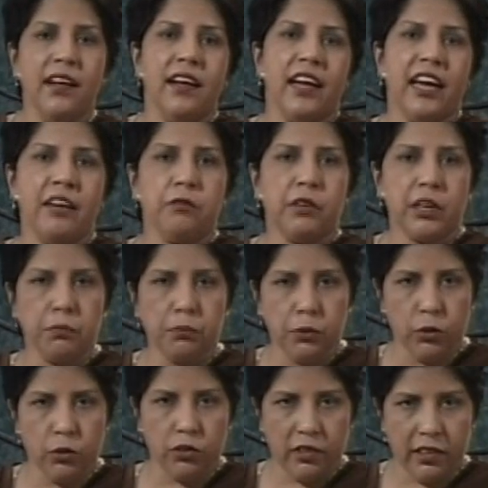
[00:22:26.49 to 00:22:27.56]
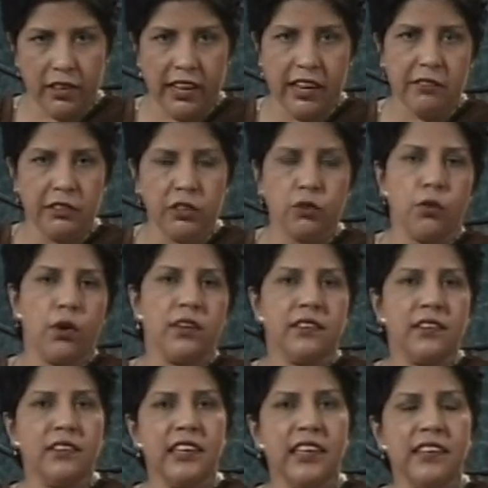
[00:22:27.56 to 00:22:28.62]
and we compute the relevant
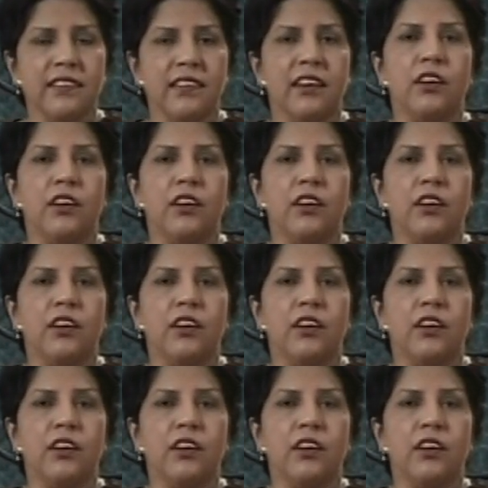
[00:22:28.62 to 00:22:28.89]
quantities,